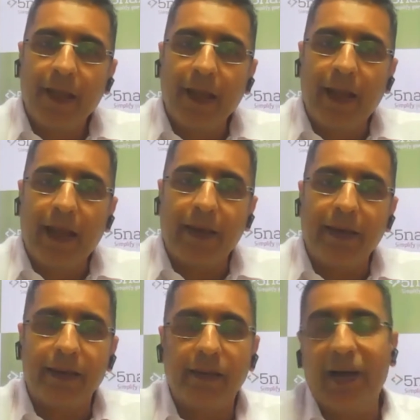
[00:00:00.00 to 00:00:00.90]
and
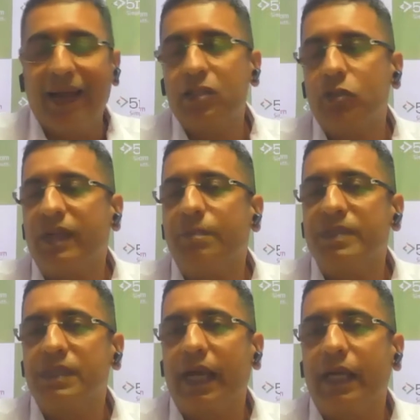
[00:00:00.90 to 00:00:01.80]
the balance
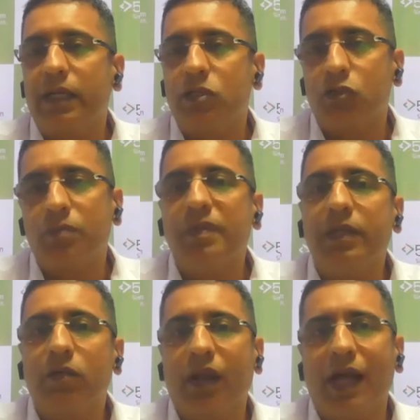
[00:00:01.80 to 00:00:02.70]
20% should be
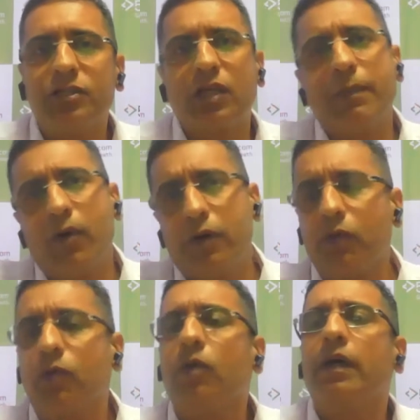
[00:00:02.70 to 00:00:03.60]
into large cap, or you
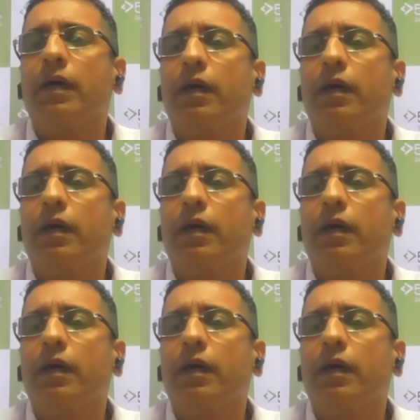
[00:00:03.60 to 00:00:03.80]
could